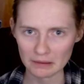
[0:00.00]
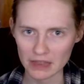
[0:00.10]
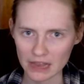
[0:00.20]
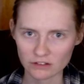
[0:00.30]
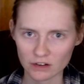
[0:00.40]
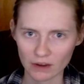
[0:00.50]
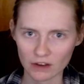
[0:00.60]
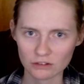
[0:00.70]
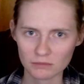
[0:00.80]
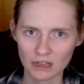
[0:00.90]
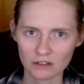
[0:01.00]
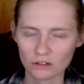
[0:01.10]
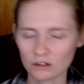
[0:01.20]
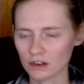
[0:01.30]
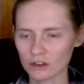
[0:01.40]
about the next generation because
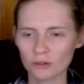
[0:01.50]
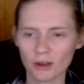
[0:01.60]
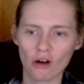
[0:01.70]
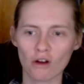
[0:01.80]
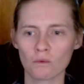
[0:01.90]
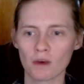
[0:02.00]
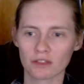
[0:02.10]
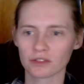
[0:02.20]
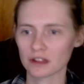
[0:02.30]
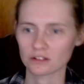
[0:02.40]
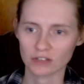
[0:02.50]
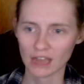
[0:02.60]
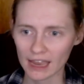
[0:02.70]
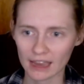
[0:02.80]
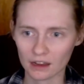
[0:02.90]
you're gonna kill all the wealth that you
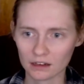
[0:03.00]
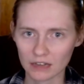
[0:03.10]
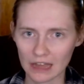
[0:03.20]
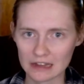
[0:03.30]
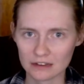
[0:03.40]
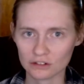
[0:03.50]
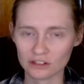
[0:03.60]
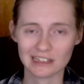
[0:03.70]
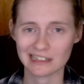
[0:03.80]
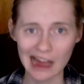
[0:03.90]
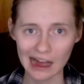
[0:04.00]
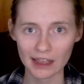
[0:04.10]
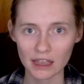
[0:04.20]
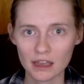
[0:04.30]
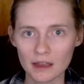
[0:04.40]
can and then you're just gonna
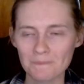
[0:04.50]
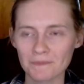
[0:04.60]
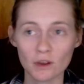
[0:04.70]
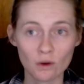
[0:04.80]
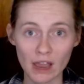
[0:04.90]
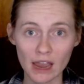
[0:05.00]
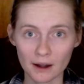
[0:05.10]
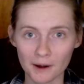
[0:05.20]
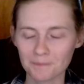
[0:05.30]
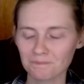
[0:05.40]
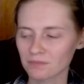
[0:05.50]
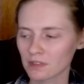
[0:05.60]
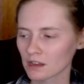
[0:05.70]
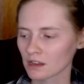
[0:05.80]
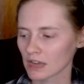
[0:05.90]
die you don't care
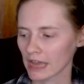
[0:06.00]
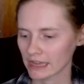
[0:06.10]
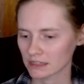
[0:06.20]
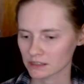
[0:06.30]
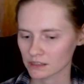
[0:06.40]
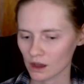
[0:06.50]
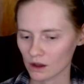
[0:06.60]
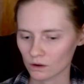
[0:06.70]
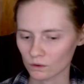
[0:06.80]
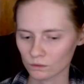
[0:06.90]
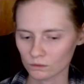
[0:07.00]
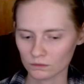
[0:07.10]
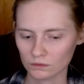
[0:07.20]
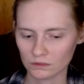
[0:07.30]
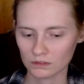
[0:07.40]
and so
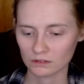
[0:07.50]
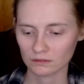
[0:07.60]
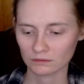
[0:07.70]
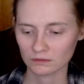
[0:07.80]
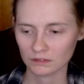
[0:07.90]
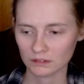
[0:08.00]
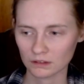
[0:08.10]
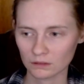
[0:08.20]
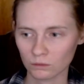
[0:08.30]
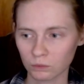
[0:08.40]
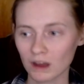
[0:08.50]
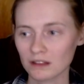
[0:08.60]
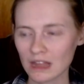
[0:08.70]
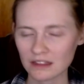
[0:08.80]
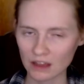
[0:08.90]
what
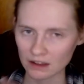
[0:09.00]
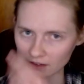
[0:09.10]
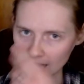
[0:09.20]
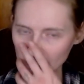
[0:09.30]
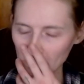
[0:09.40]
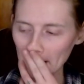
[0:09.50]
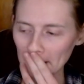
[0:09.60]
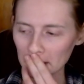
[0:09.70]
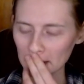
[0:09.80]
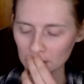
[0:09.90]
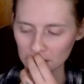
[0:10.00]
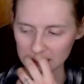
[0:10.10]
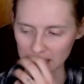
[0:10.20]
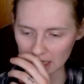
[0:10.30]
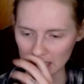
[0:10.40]
that's not exactly what we're
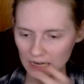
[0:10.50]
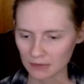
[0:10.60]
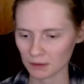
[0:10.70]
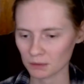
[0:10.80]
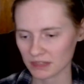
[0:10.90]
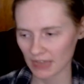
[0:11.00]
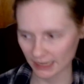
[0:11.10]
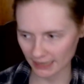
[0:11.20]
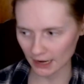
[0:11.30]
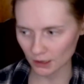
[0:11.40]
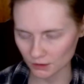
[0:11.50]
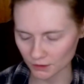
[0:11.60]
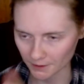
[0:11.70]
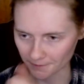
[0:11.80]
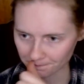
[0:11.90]
seeing here but with that
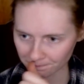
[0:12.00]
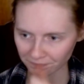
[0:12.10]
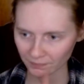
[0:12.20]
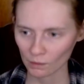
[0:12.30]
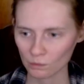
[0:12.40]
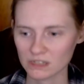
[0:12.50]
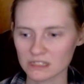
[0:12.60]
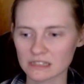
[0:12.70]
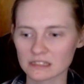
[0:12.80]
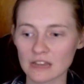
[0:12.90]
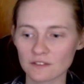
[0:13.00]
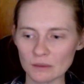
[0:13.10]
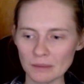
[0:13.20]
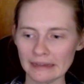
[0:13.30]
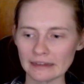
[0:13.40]
character when he says save
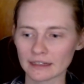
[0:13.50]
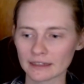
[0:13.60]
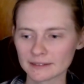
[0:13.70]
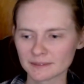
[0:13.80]
humanity